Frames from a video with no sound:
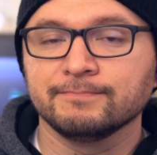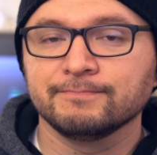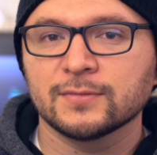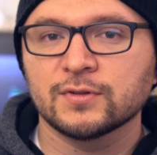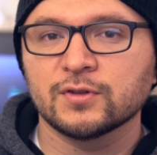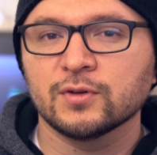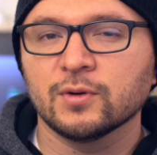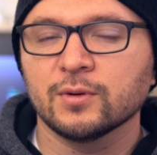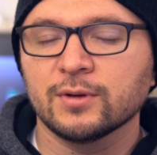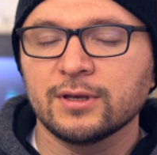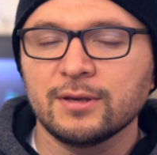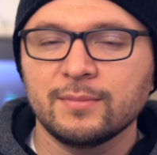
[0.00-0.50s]

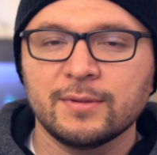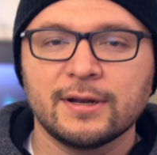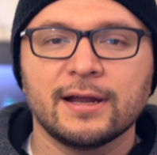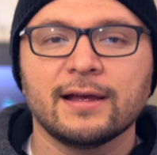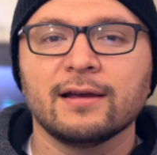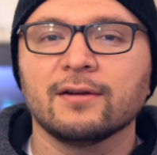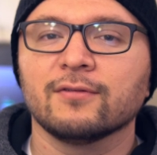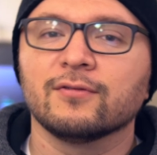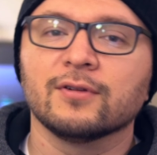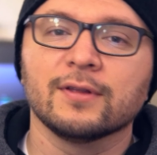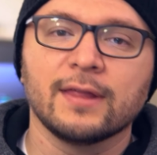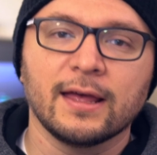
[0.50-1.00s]
So keep an
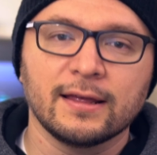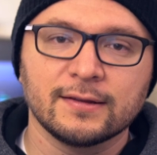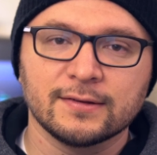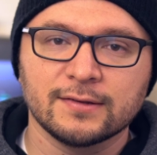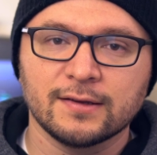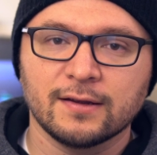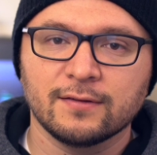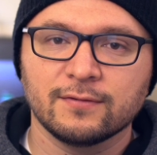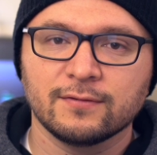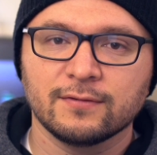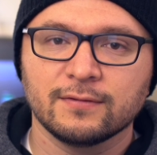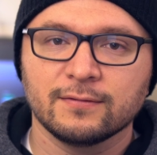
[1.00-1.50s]
eye out for that
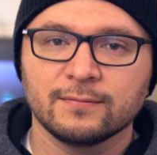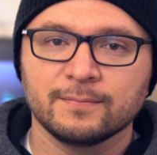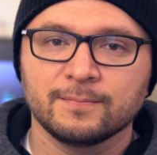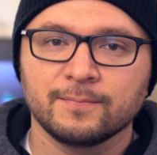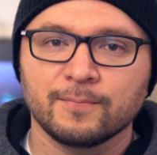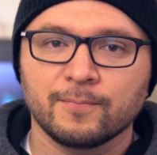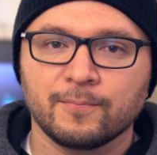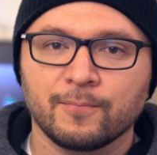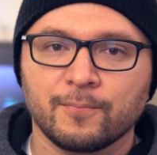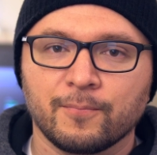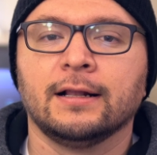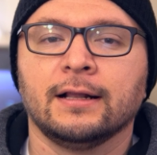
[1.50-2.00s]
stuff.
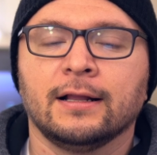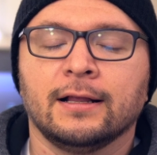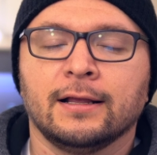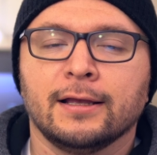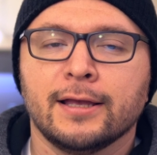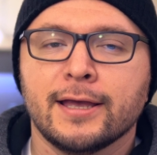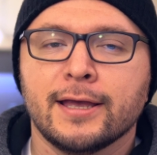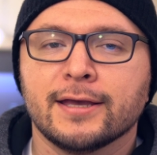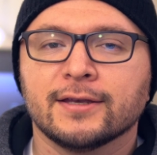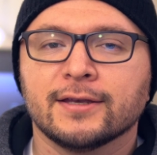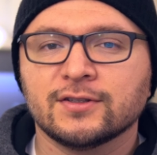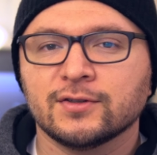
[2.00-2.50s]

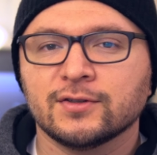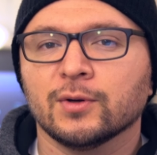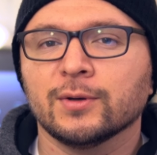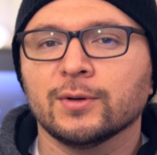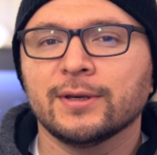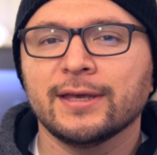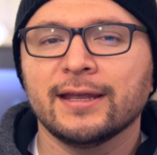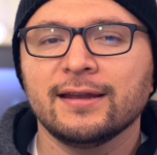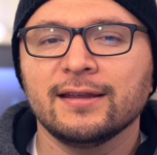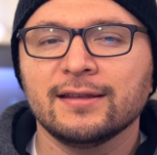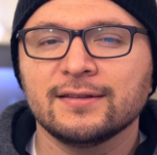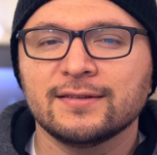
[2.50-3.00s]
So
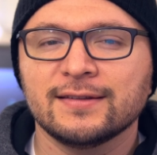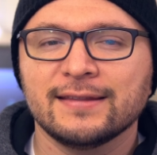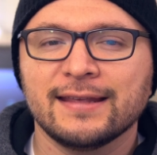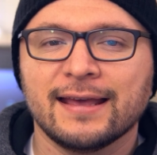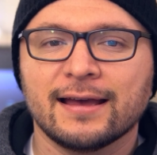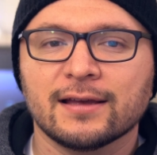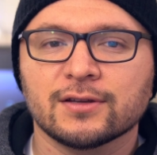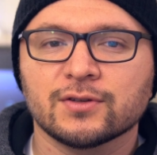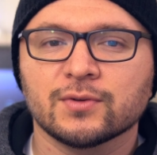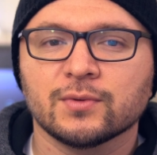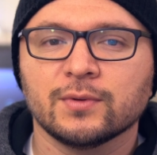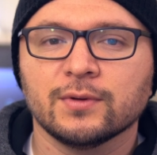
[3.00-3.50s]
getting into the
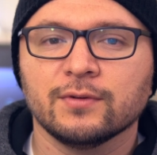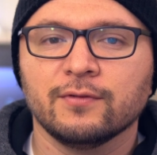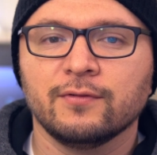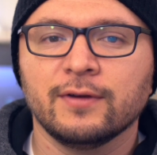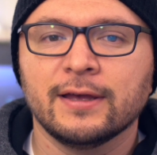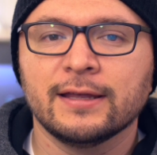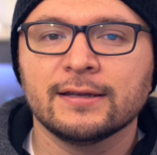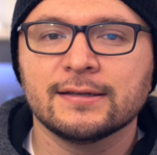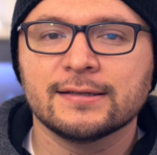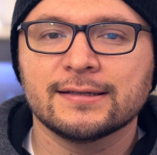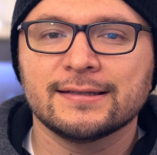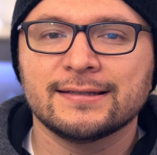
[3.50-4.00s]
actual event,